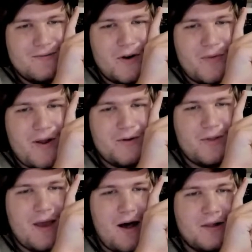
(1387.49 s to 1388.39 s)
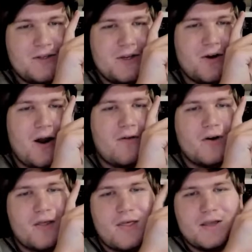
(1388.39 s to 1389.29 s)
fundamental theology, you're
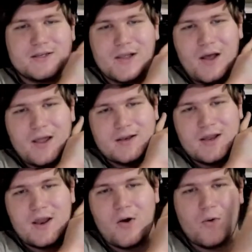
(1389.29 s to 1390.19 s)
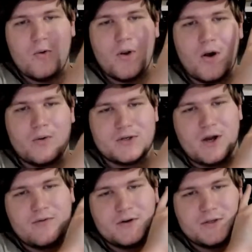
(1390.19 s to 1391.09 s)
covering things like De Deo Uno, which
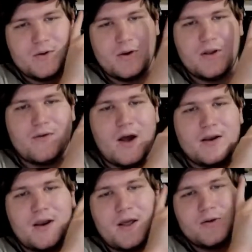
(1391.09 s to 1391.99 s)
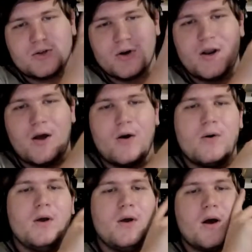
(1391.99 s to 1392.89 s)
covers unity of God, De Deo
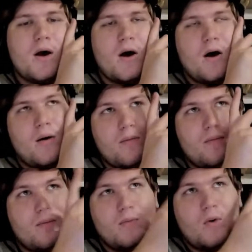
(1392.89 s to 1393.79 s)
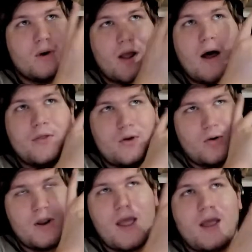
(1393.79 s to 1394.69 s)
Trino, um, on God the
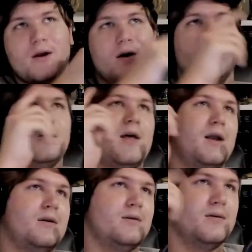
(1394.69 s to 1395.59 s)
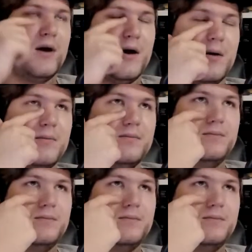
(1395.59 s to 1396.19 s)
Creator, and then uh,